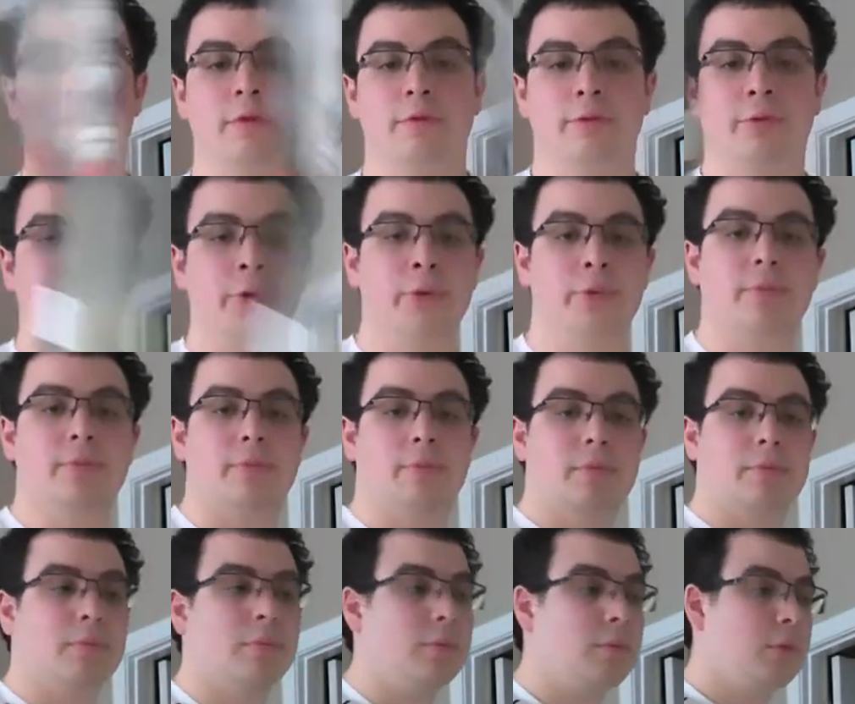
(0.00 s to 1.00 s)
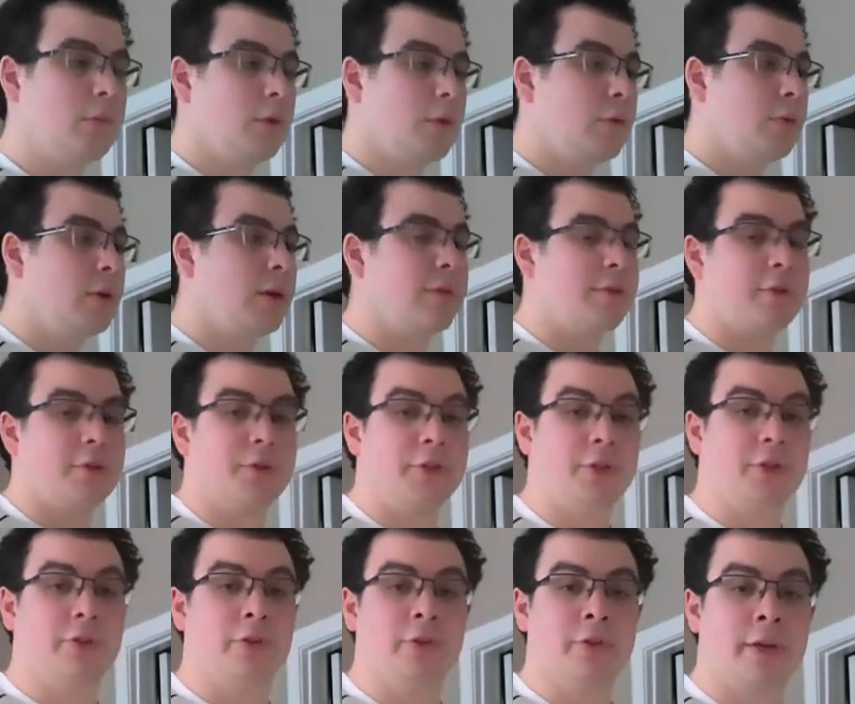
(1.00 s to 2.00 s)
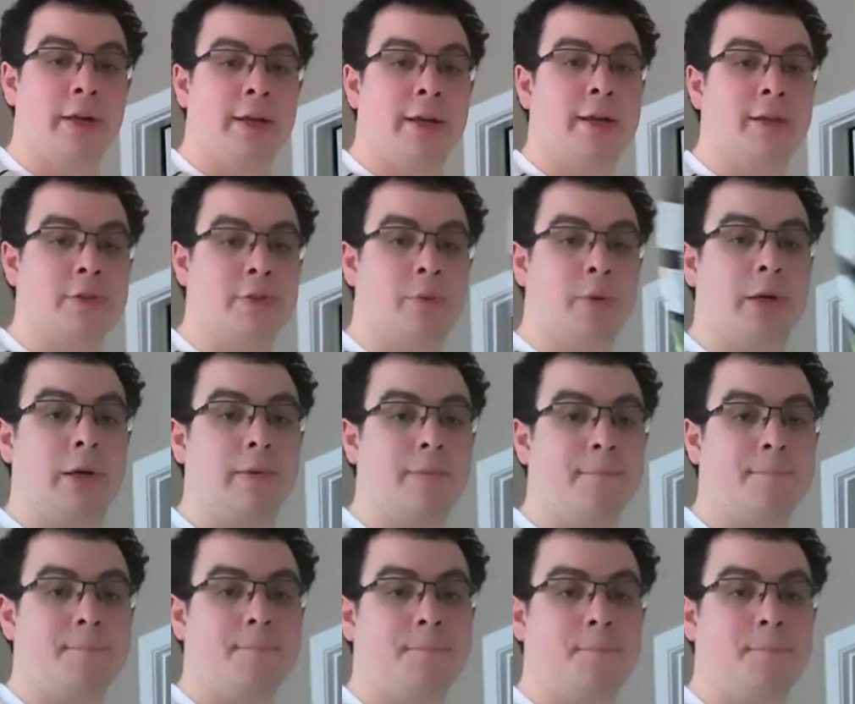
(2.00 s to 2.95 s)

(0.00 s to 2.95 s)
fruit, whatever, you can do that as well.